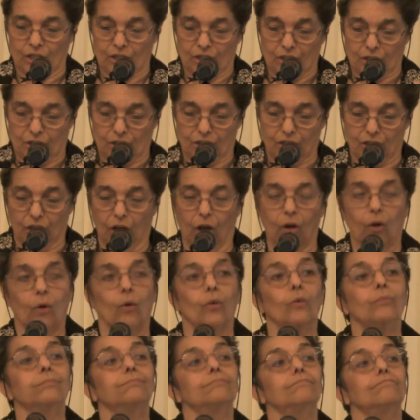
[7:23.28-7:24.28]

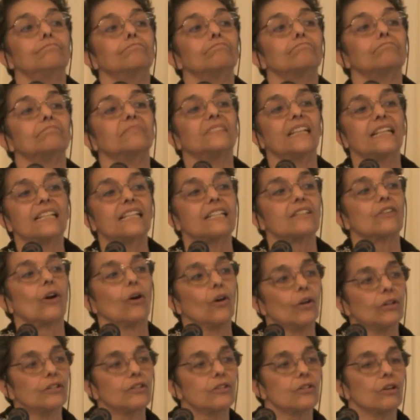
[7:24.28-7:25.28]
So this
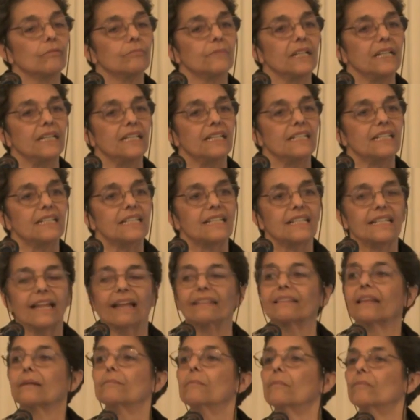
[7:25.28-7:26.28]
also means
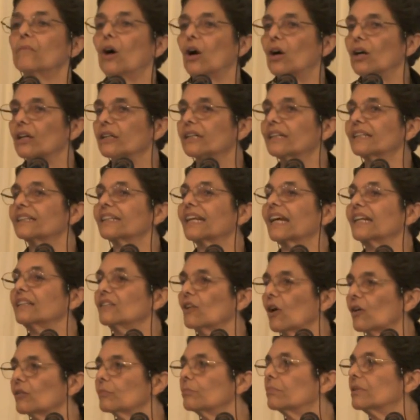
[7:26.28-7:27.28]
that the market
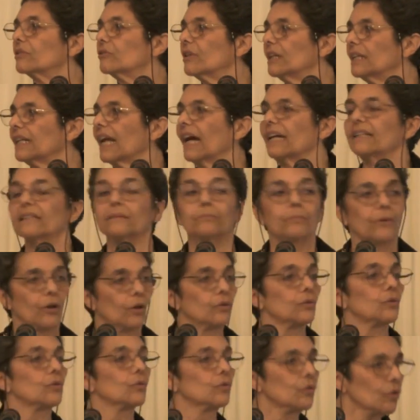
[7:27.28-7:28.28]
cannot be relied
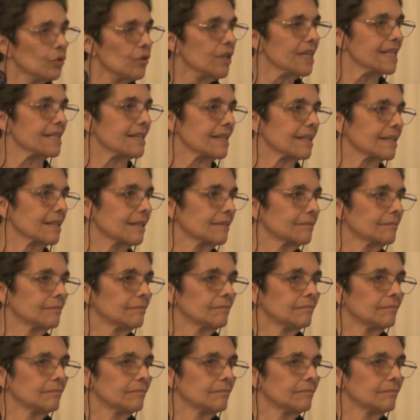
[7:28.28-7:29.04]
upon to do this,